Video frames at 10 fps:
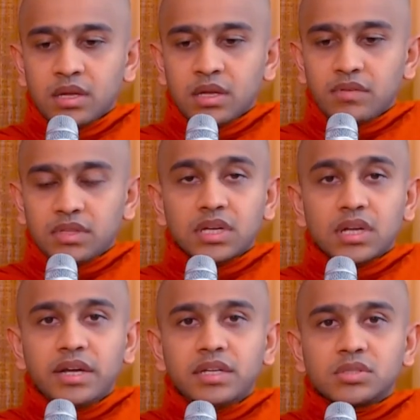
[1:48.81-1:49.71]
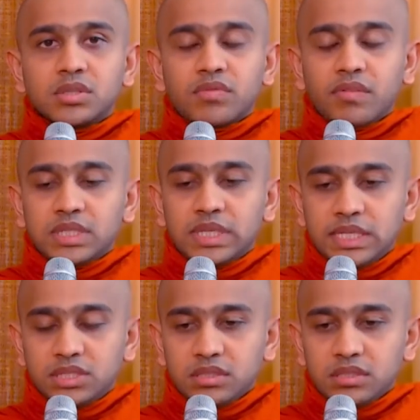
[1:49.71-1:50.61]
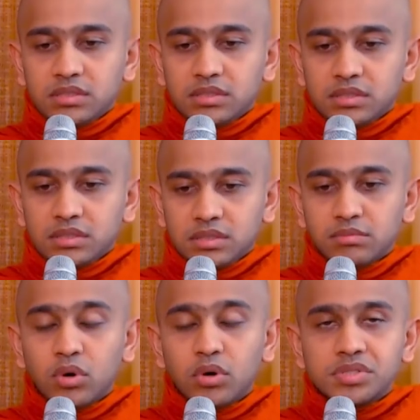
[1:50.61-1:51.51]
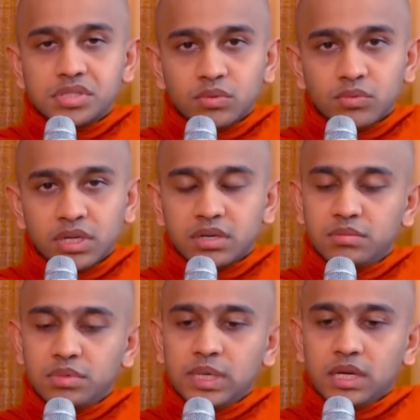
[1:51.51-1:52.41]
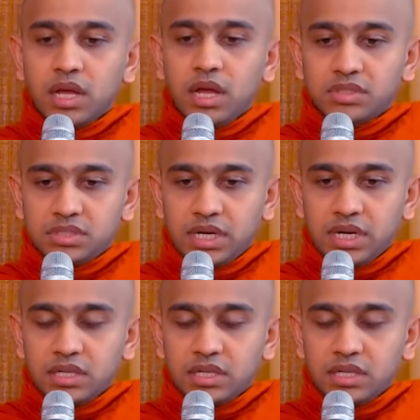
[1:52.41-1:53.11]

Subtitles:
with the guidance of our teacher, most venerable Avasarai